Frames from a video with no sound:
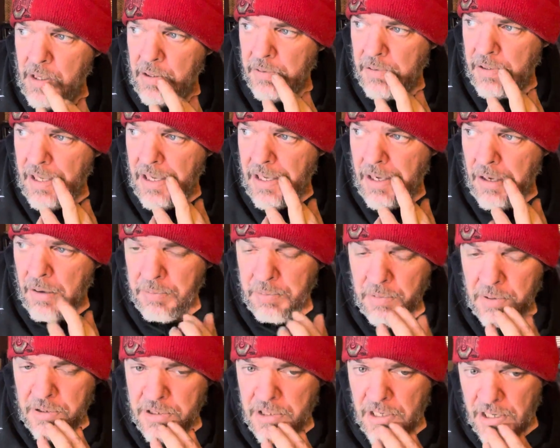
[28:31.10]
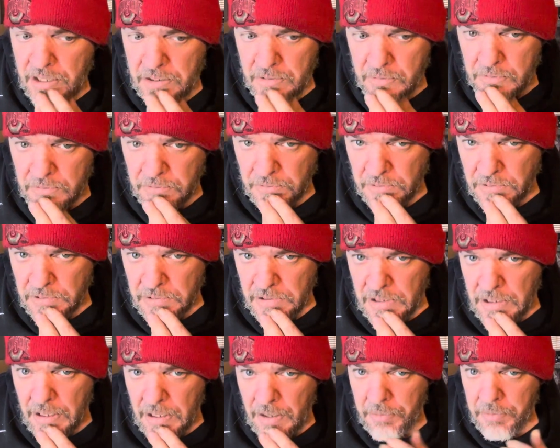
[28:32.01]
that helps my channel,
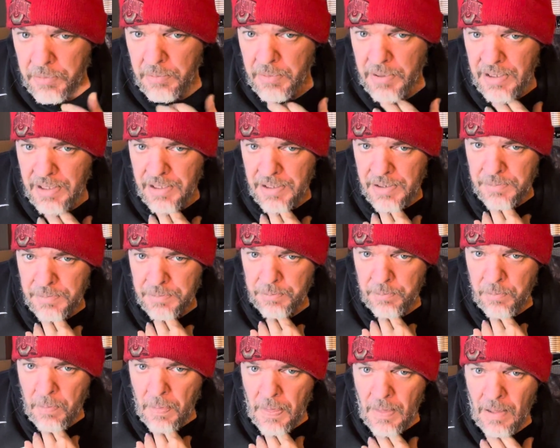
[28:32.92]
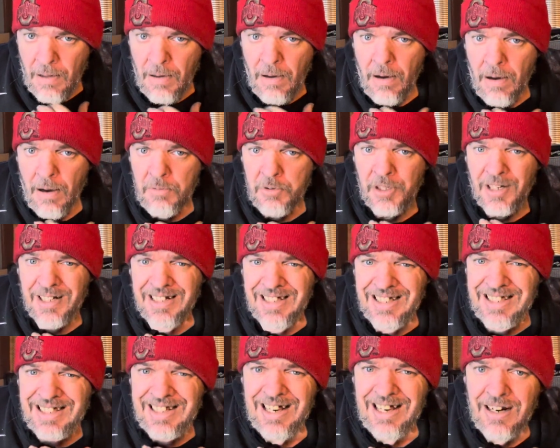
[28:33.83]
helps me. I'm trying to
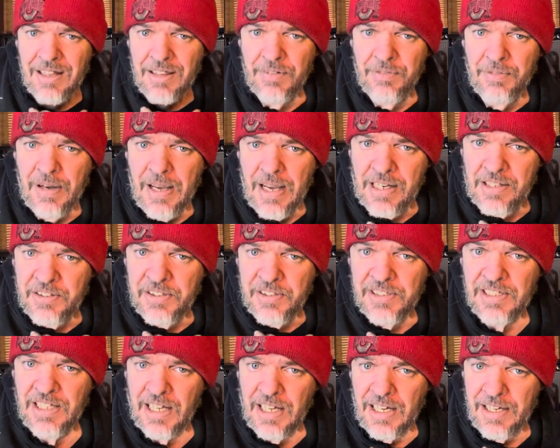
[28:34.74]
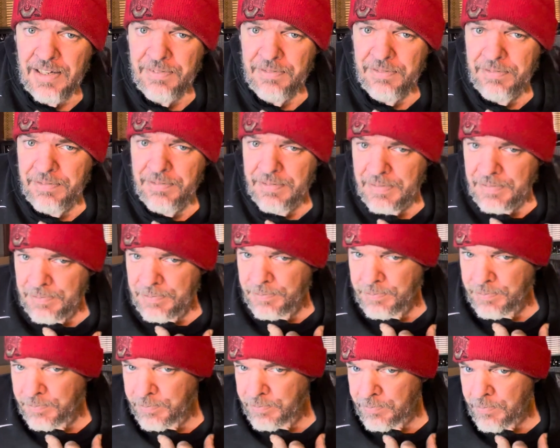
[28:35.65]
get out of the factory life.
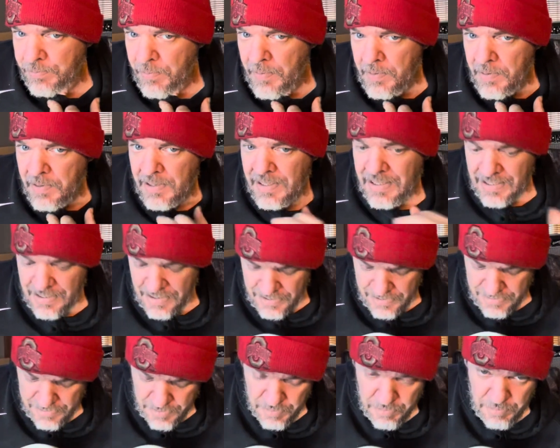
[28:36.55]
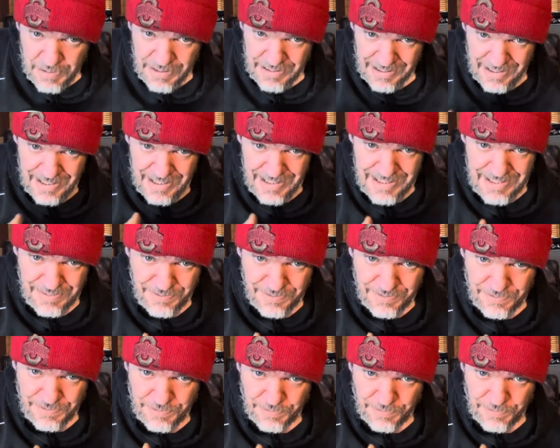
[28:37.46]
This is my life.